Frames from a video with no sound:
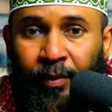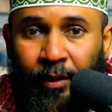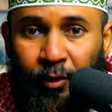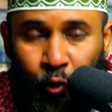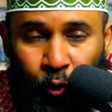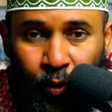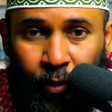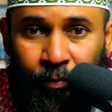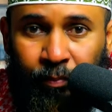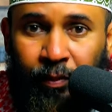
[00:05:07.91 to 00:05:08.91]
the
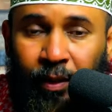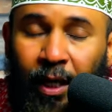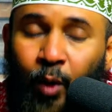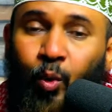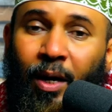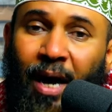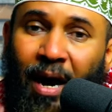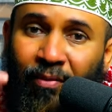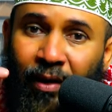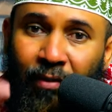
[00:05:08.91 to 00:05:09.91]
jinn, he will
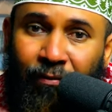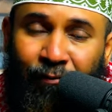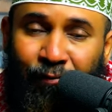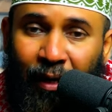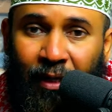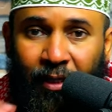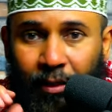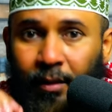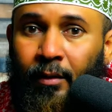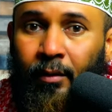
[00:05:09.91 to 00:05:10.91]
have an
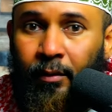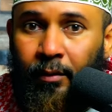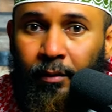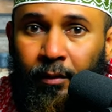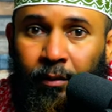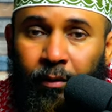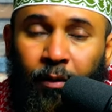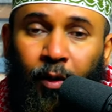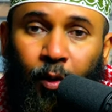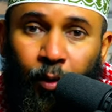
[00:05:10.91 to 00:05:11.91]
effect
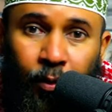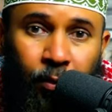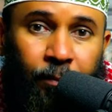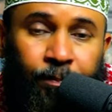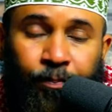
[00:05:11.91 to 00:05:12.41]
on